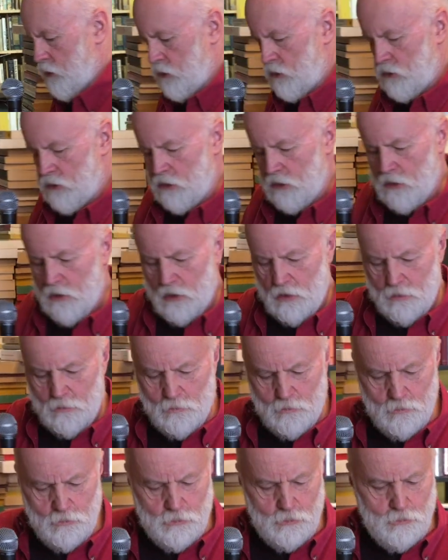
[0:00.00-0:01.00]
which is
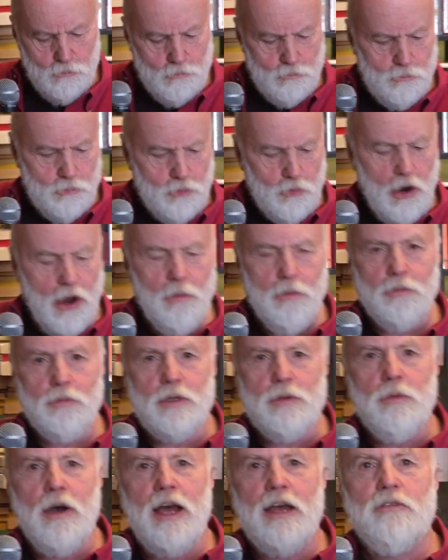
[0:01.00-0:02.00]

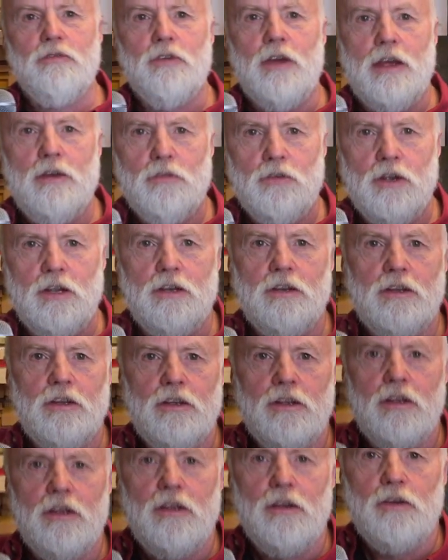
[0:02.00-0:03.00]
probably my favorite
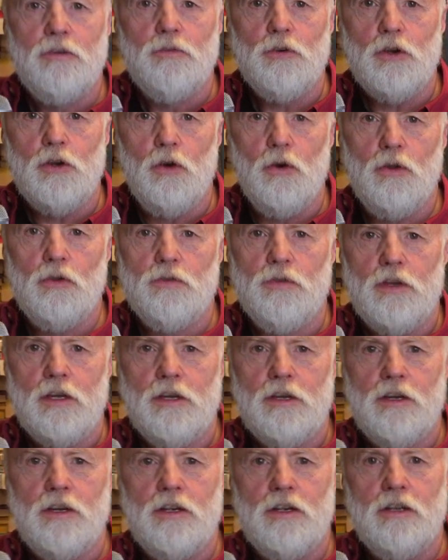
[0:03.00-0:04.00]
for
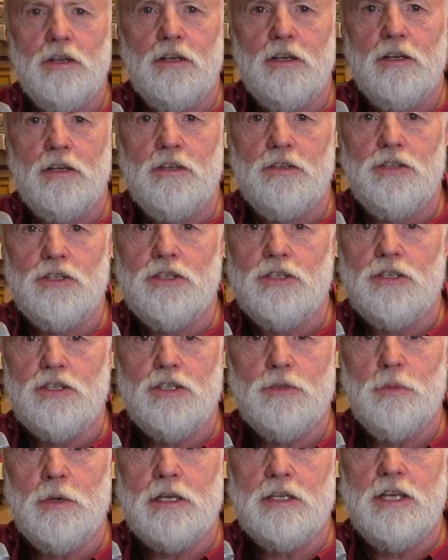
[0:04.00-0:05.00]
Goldfinger. Just a
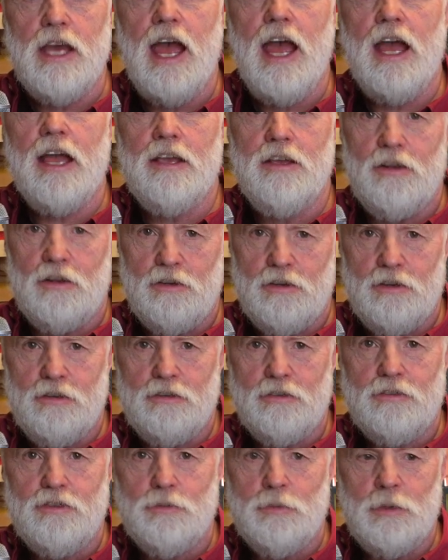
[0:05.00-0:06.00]

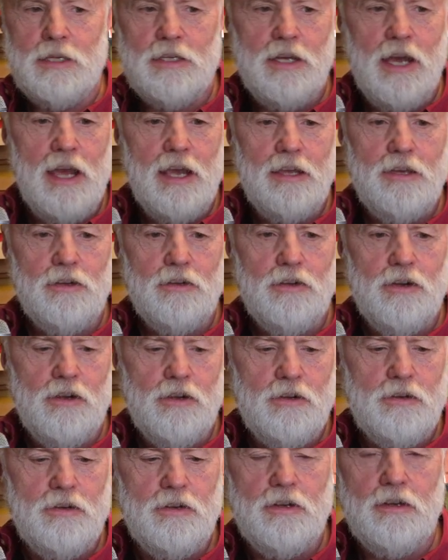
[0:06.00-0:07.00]
spectacular,
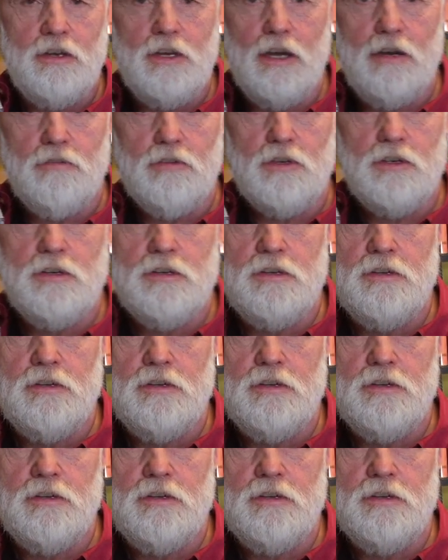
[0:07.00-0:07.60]
spectacular cover.